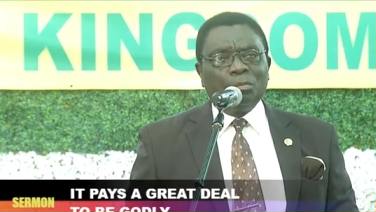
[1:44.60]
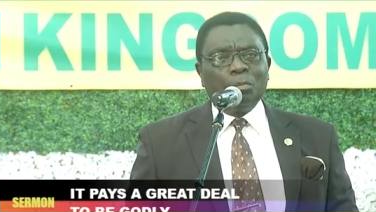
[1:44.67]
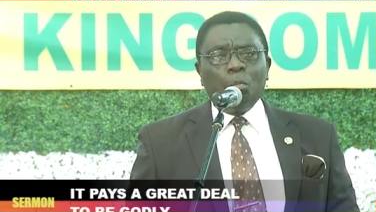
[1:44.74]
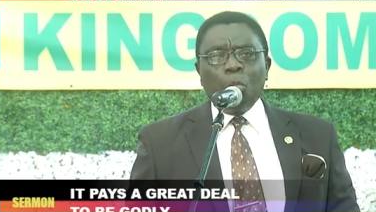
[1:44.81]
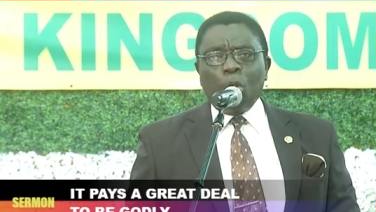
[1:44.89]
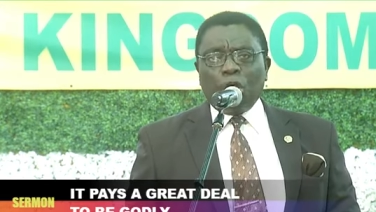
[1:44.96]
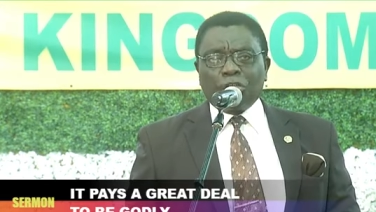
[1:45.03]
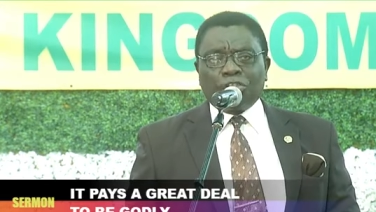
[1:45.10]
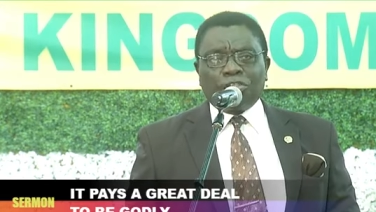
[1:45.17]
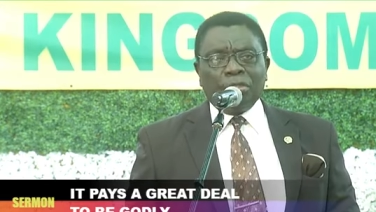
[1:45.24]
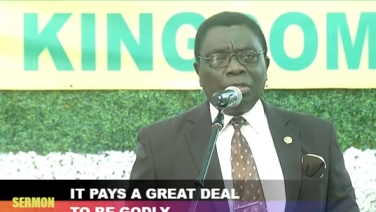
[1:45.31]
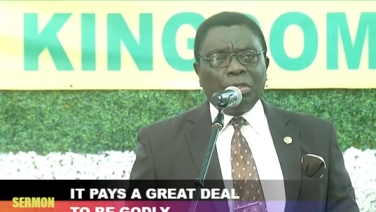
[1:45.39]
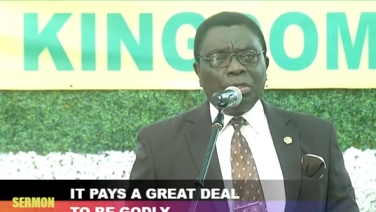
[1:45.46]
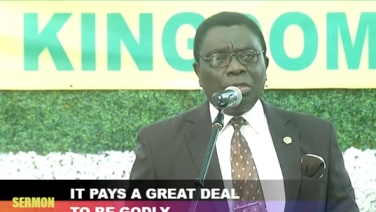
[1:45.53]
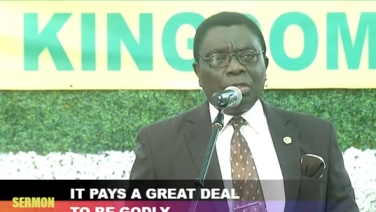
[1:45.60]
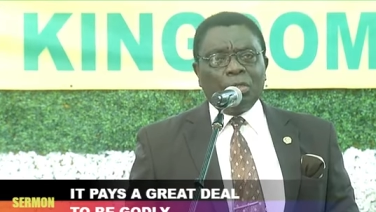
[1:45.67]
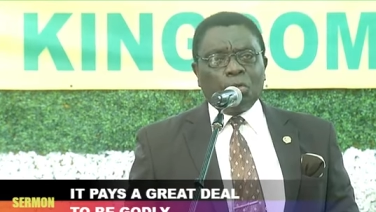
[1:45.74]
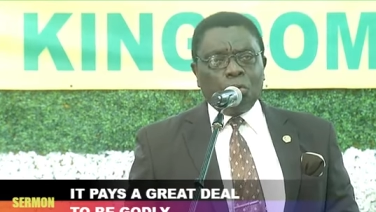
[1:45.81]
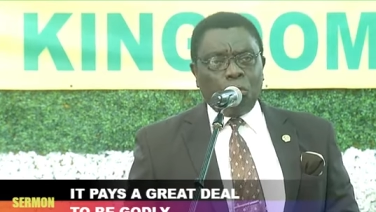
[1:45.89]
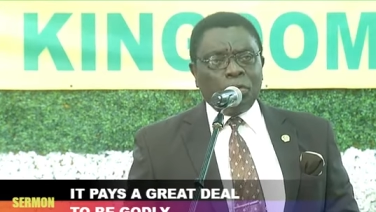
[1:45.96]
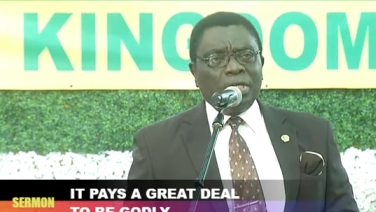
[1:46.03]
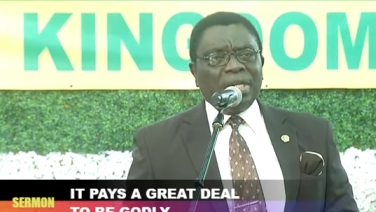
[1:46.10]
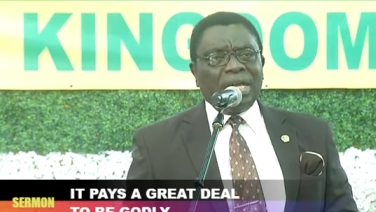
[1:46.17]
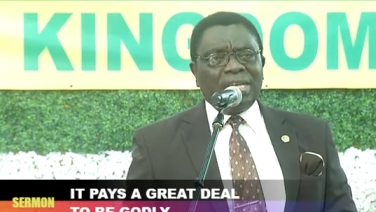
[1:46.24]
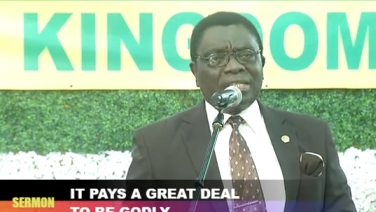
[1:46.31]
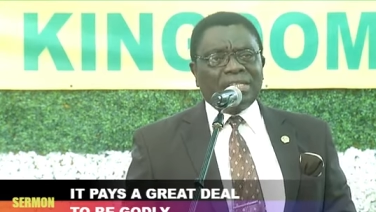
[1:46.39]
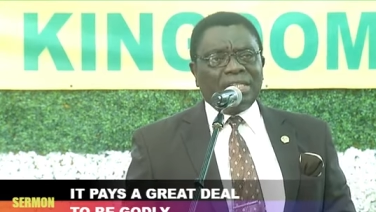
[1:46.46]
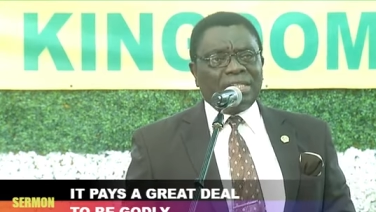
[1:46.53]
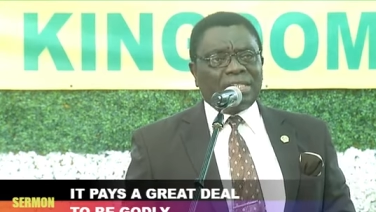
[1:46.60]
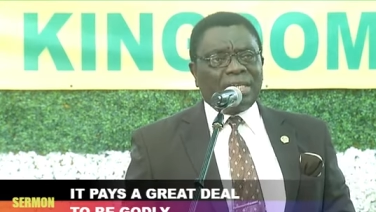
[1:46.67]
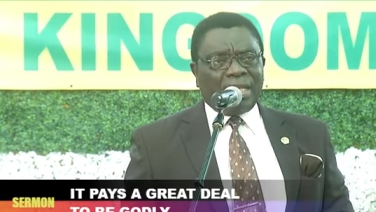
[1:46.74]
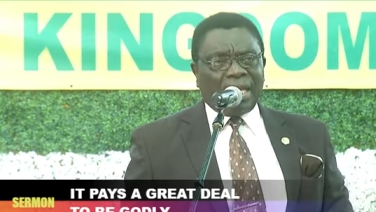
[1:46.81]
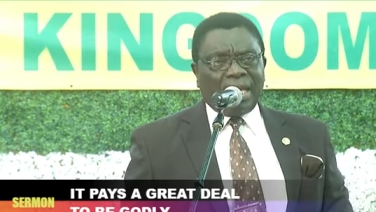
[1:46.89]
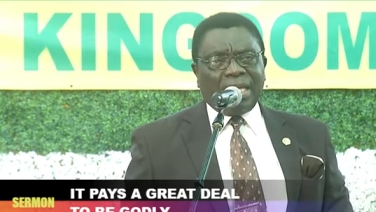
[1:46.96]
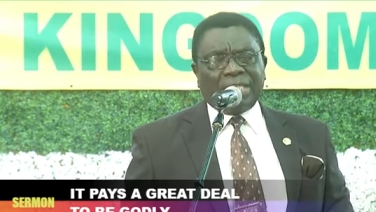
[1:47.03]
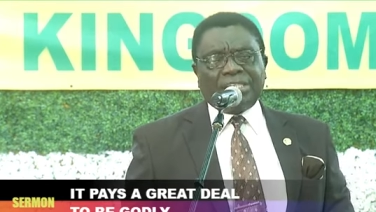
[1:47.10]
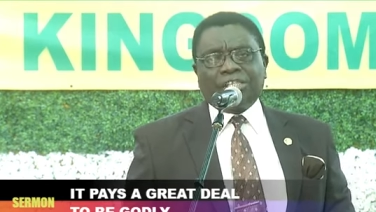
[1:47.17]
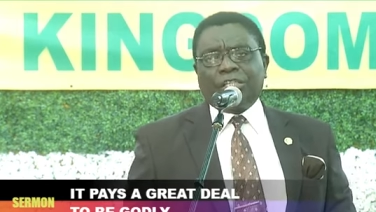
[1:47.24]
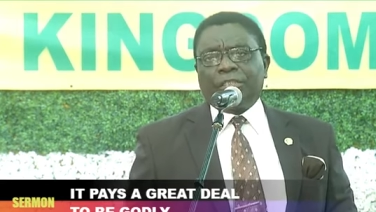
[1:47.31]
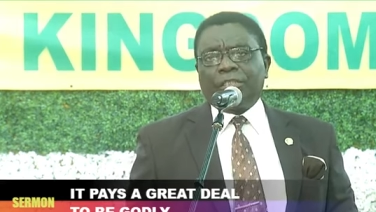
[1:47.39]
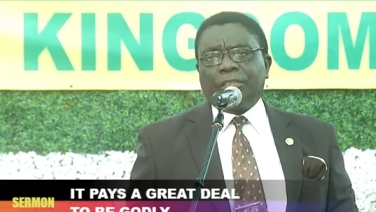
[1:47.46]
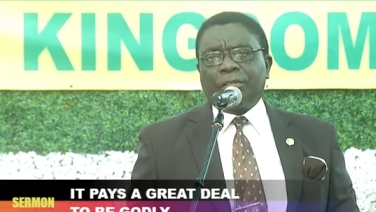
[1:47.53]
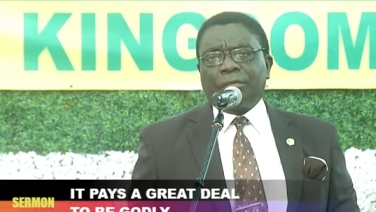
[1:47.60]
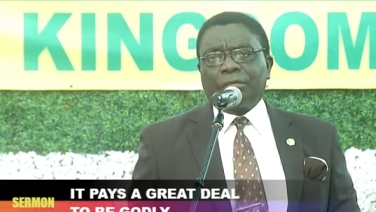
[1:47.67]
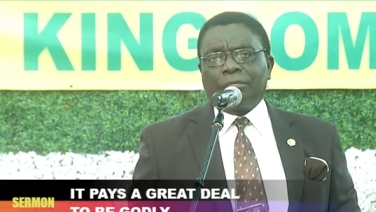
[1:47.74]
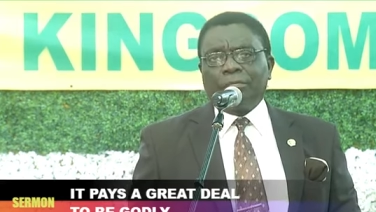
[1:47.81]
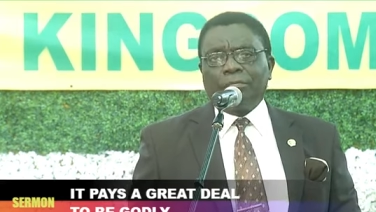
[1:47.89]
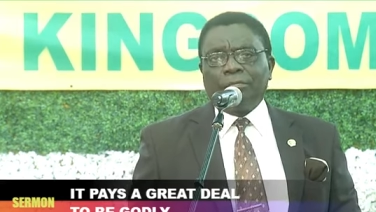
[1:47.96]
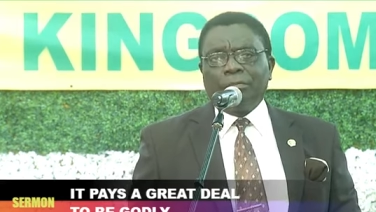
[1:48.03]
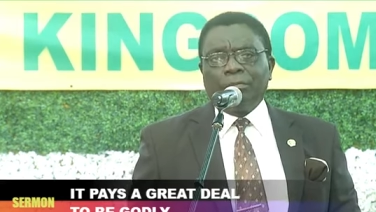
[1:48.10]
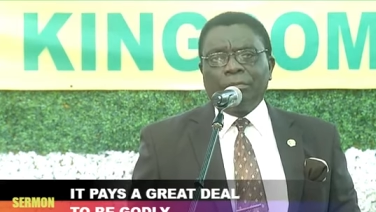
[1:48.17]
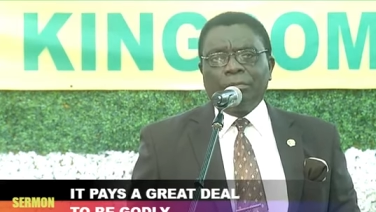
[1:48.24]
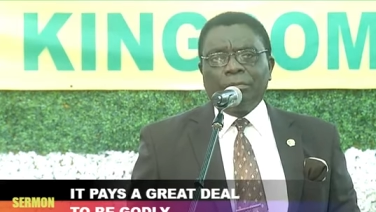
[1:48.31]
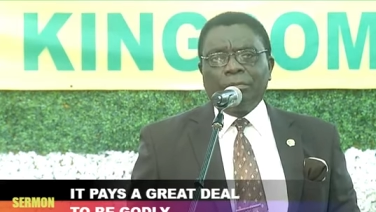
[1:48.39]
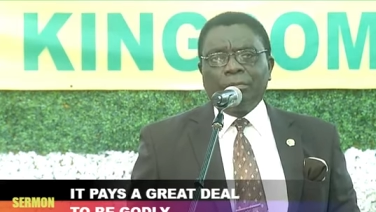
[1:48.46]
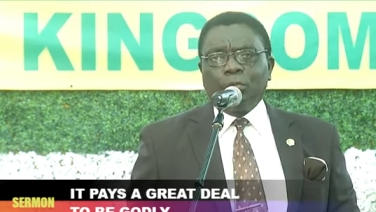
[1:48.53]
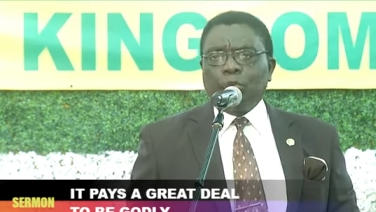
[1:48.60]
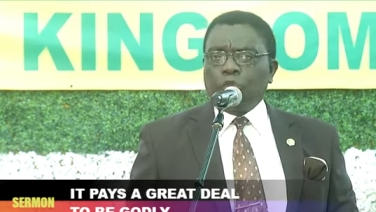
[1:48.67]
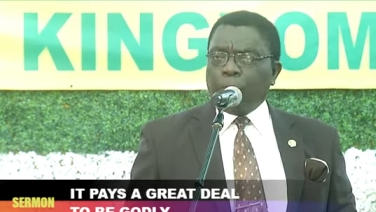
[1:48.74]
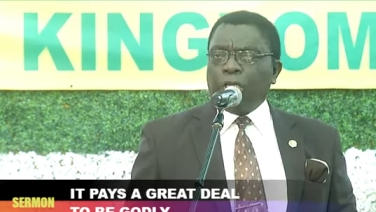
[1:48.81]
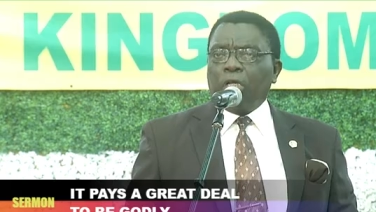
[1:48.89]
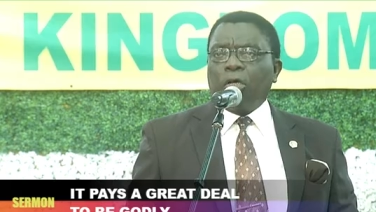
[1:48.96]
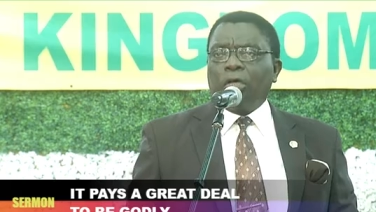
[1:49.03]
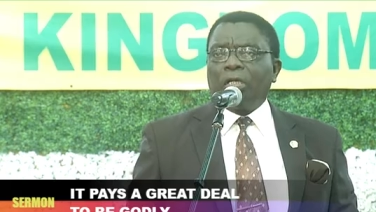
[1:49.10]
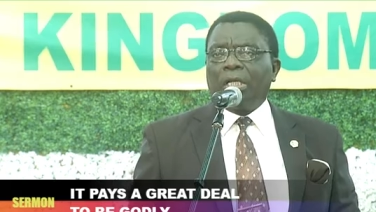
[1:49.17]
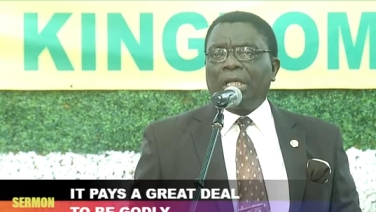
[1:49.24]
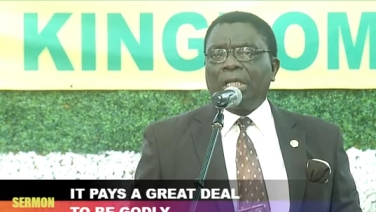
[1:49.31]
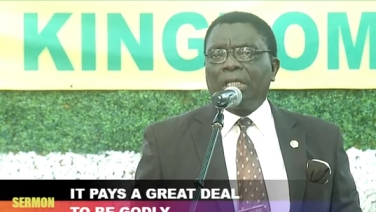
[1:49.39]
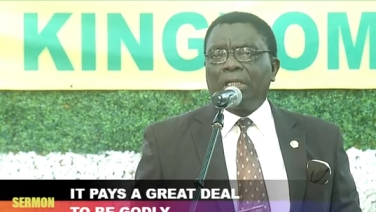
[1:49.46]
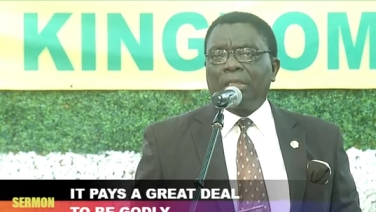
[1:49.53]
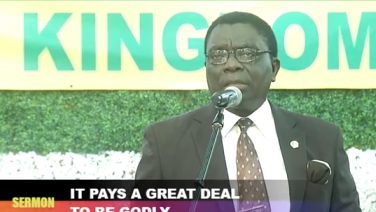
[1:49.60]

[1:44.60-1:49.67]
Much goodness is in it to be godly.